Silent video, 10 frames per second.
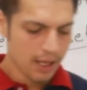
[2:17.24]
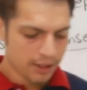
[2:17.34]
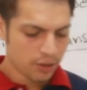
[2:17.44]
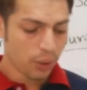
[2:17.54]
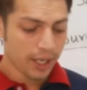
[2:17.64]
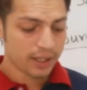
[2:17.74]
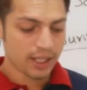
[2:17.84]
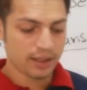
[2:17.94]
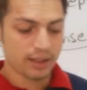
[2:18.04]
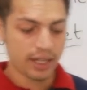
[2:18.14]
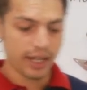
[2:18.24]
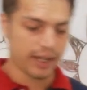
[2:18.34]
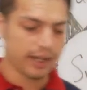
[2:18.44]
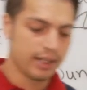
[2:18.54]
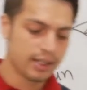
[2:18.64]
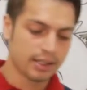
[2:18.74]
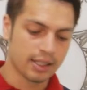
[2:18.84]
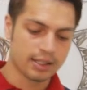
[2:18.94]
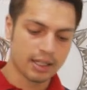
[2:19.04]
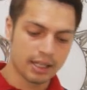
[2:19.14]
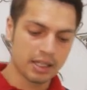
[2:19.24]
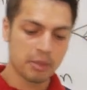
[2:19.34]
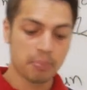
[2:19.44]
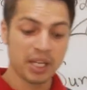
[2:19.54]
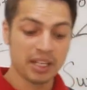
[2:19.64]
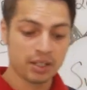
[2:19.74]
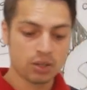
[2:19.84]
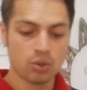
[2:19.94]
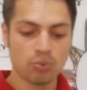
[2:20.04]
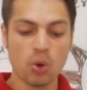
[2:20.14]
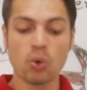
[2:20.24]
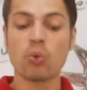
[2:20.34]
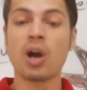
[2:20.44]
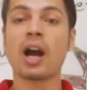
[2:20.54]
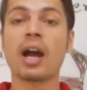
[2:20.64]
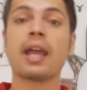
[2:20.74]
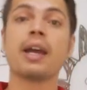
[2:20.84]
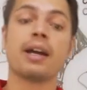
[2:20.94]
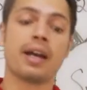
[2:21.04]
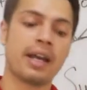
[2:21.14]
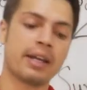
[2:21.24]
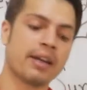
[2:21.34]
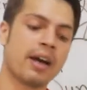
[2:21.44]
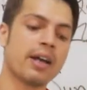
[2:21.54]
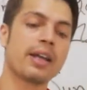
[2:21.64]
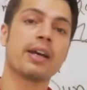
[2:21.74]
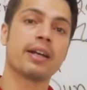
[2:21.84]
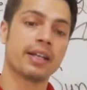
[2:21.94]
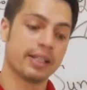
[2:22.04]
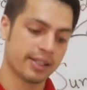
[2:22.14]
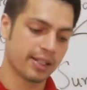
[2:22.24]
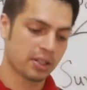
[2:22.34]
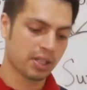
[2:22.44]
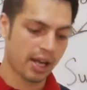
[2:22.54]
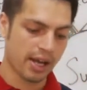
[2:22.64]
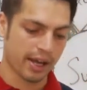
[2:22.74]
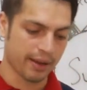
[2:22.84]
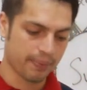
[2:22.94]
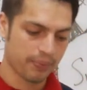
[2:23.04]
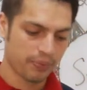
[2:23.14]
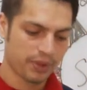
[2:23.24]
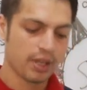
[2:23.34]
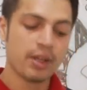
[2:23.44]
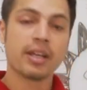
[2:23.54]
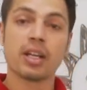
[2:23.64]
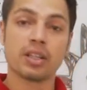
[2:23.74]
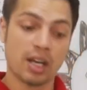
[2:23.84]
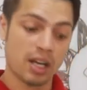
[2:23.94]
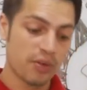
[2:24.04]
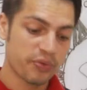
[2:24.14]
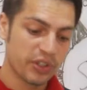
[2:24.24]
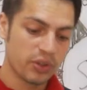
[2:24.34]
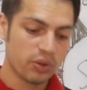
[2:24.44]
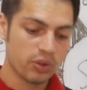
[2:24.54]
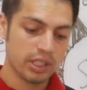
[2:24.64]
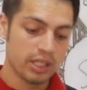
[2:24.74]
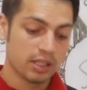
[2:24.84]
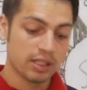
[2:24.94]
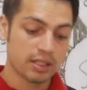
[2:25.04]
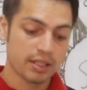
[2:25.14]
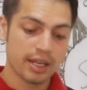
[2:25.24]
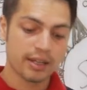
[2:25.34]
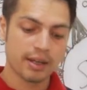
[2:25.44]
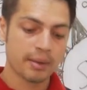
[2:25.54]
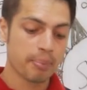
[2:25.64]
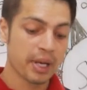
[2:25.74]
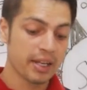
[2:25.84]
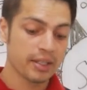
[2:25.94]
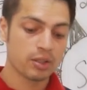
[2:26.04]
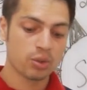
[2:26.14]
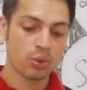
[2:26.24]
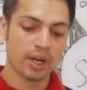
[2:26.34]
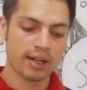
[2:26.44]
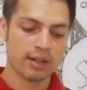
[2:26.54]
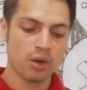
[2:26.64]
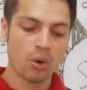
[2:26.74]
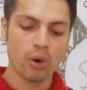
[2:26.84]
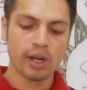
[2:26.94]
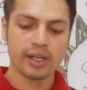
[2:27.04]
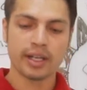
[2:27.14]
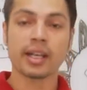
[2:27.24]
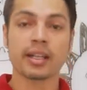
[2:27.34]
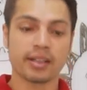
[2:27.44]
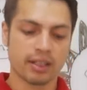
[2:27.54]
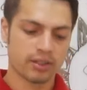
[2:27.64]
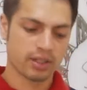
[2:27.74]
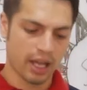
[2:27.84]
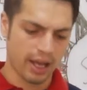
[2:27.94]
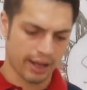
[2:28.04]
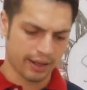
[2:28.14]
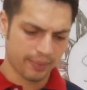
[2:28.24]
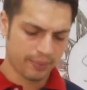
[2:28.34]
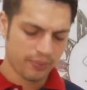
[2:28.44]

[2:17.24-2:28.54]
During the day, the sun appears to move higher and higher in the sky. In the afternoon, the sun appears to get lower in the sky.